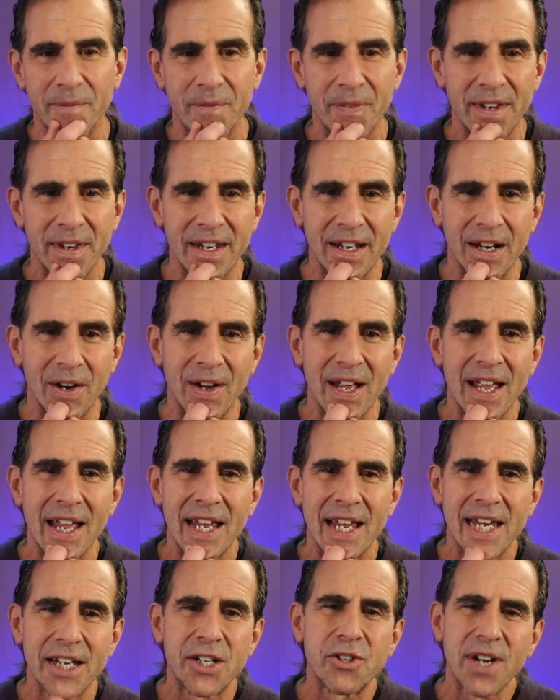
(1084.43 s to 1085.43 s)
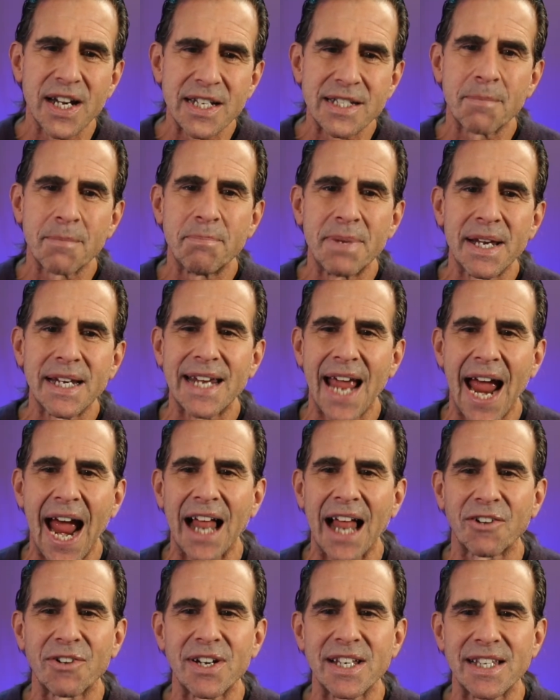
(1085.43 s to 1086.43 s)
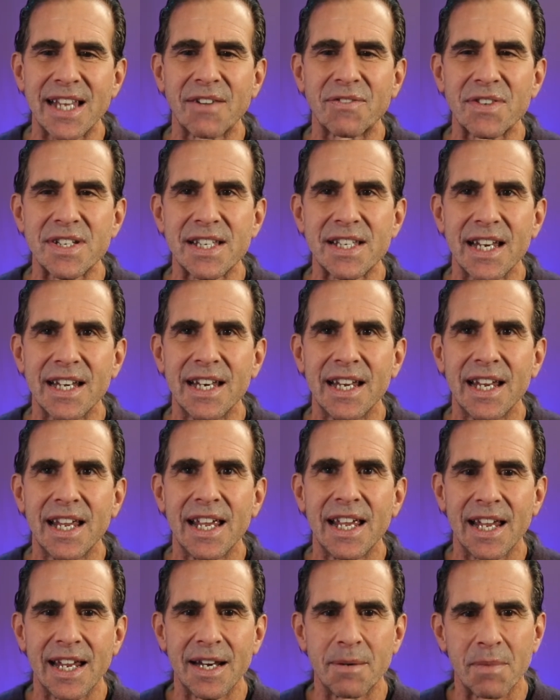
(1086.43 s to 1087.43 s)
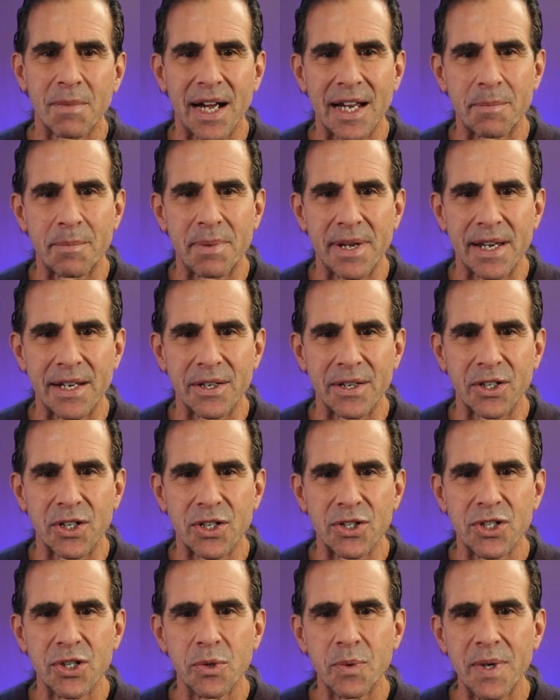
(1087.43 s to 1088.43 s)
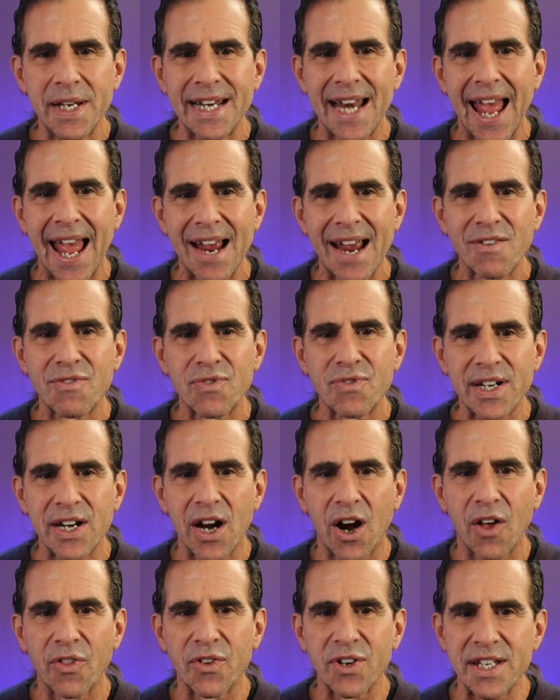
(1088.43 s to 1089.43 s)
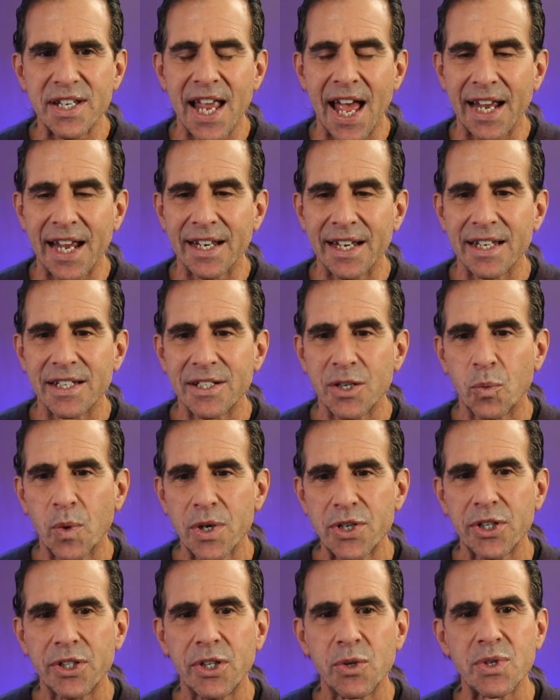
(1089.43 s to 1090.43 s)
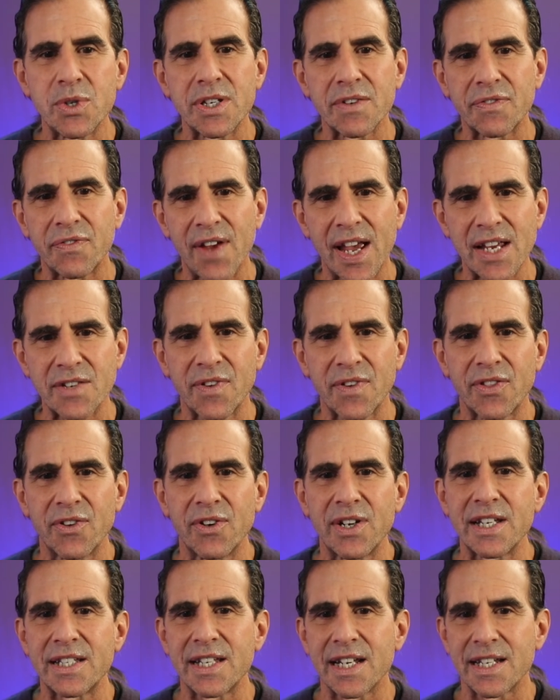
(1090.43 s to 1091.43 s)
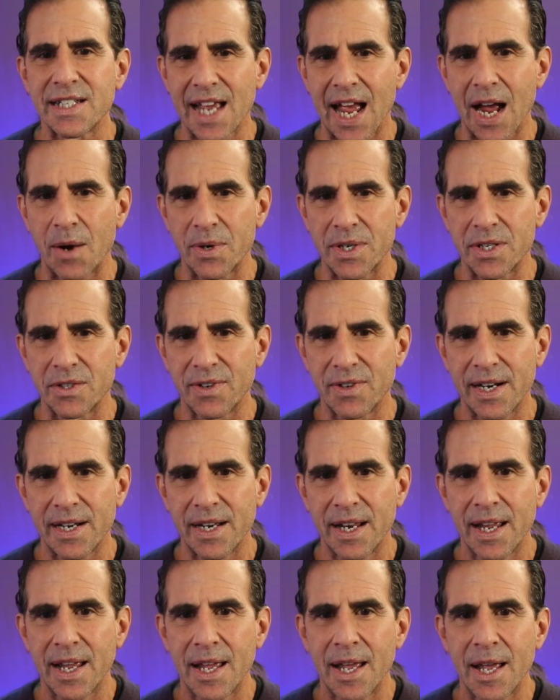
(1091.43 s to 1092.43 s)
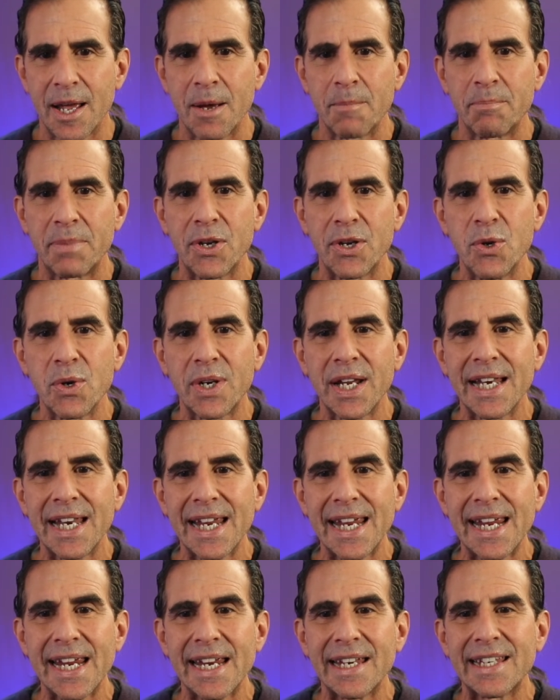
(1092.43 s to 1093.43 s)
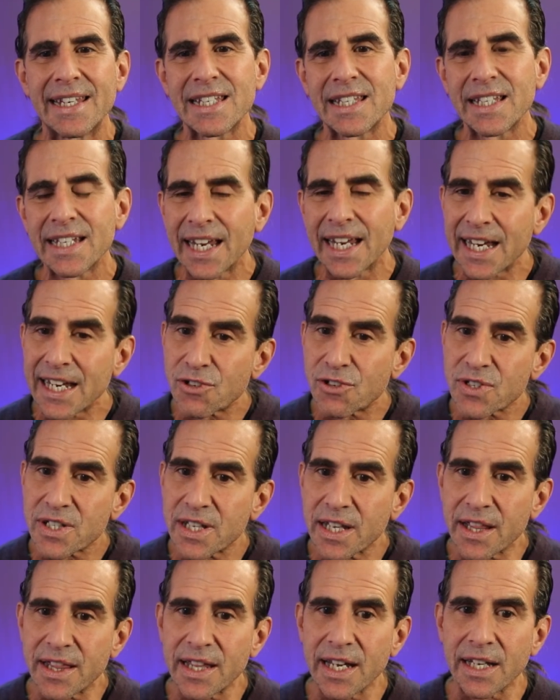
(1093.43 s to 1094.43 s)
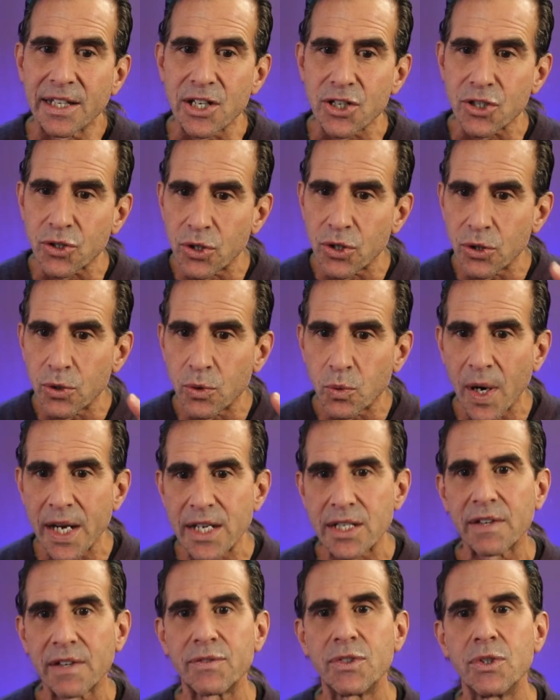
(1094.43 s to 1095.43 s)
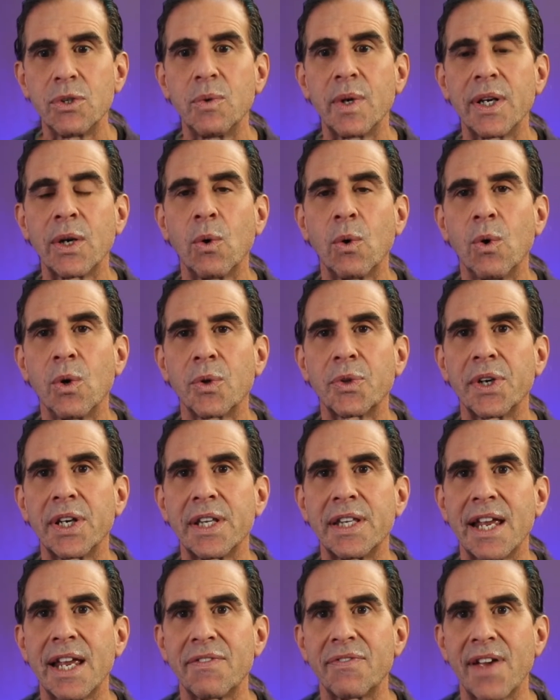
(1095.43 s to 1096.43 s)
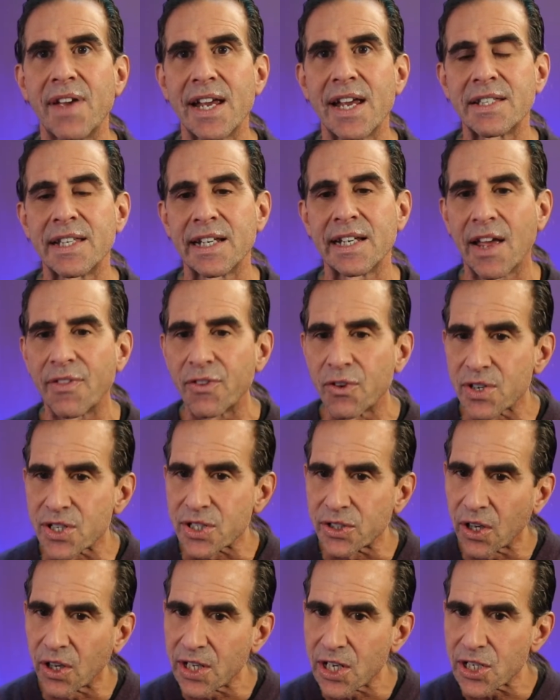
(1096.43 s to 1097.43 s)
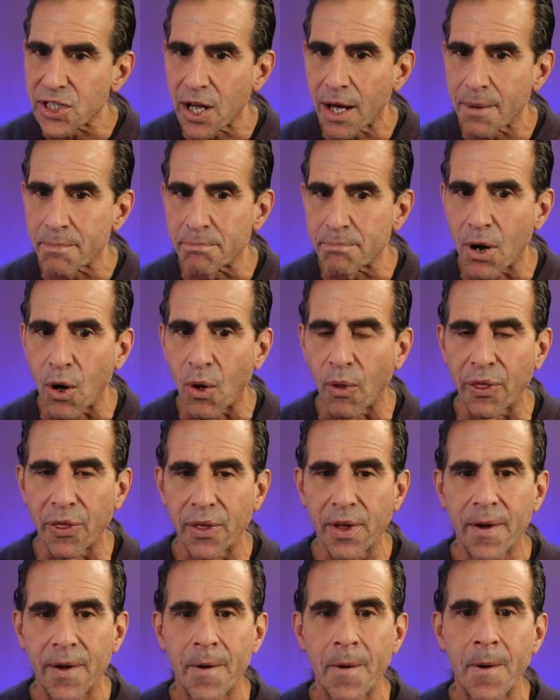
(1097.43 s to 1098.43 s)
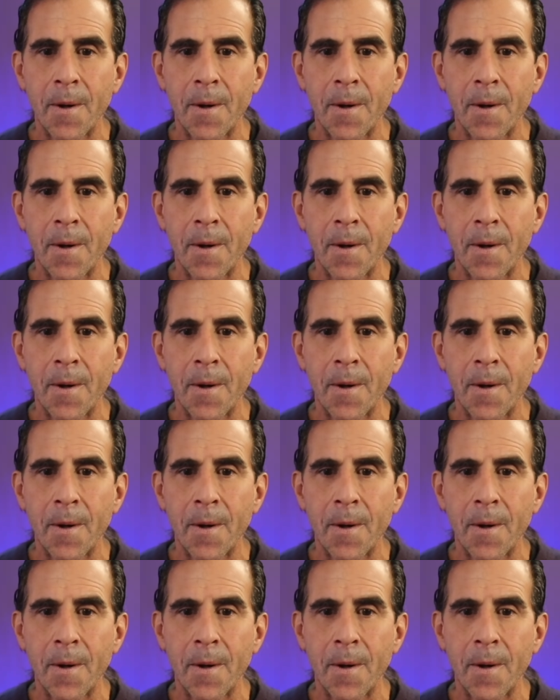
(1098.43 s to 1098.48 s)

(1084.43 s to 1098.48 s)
it. It creates a big calorie deficit, in my opinion, because you eat every other day. So what you do is you fast for 36 hours, right? But you can eat. This is the interesting thing. There's 2 ways of doing alternate day fasting, and there are studies on both.